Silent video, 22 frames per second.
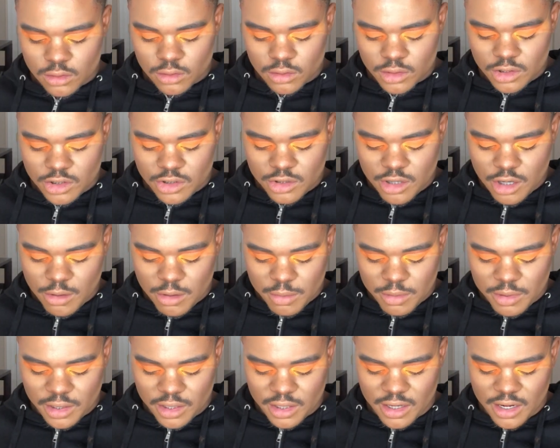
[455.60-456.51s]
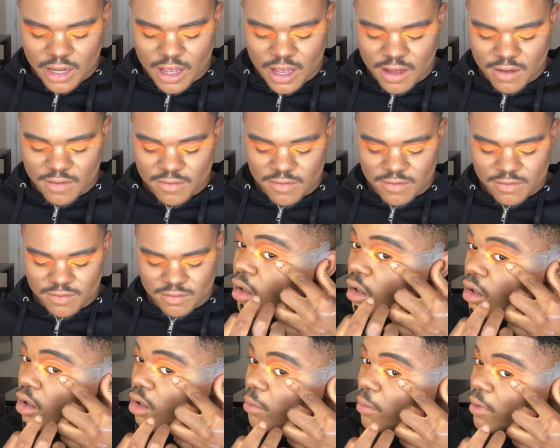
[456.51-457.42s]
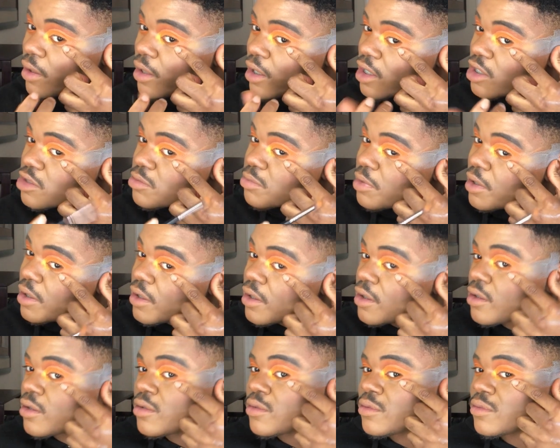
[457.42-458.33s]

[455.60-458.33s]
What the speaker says: Let's try ripping it in half. Oh my gosh, better.